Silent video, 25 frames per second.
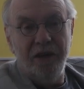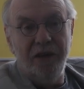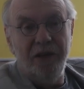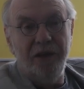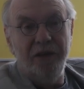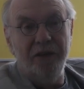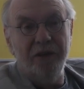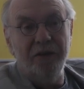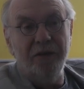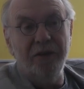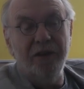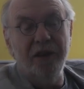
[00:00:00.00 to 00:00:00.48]

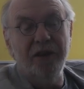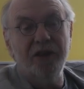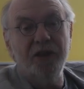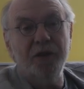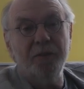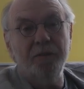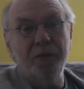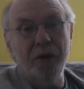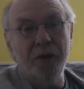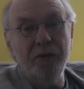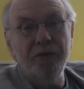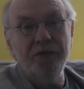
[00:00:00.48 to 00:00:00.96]
either
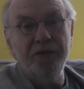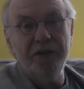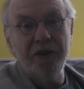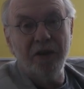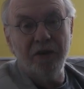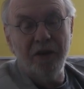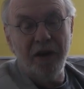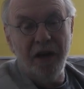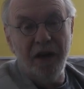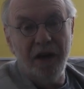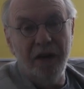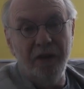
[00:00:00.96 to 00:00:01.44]
expose
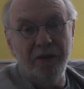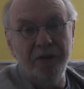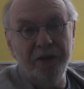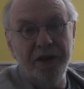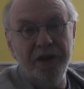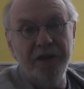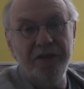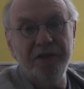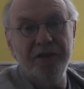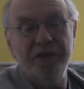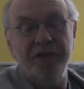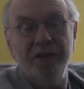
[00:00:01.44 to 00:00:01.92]
their
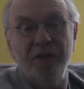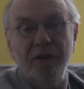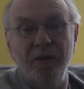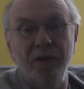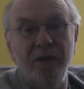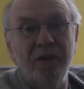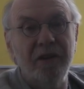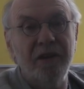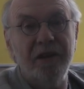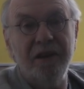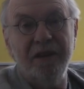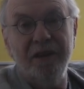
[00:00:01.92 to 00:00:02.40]
hollowness,
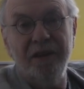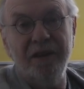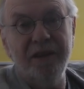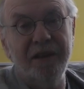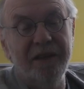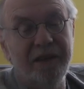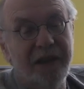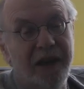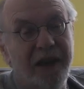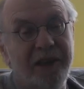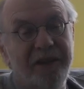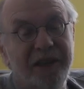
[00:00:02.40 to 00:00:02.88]
or,
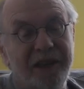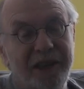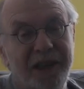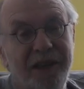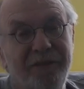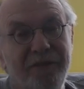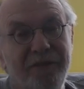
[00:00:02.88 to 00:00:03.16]
I think